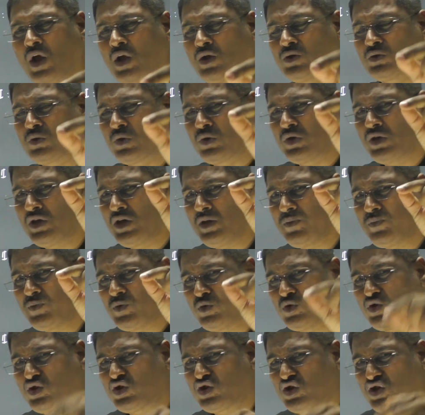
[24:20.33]
So if
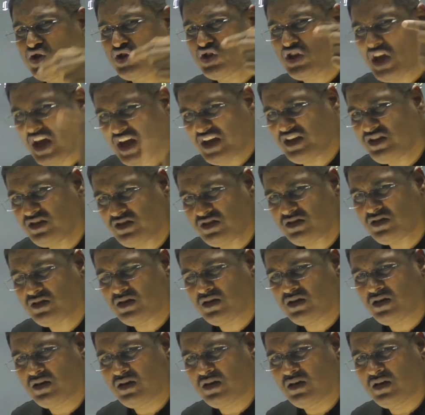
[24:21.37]
you change
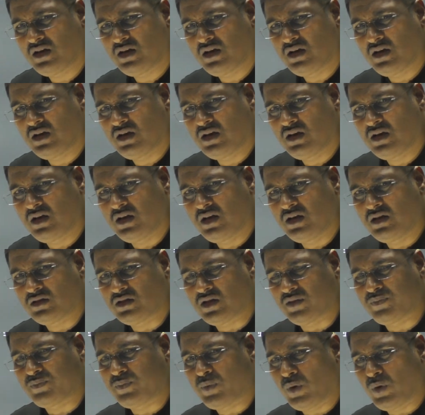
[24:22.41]
the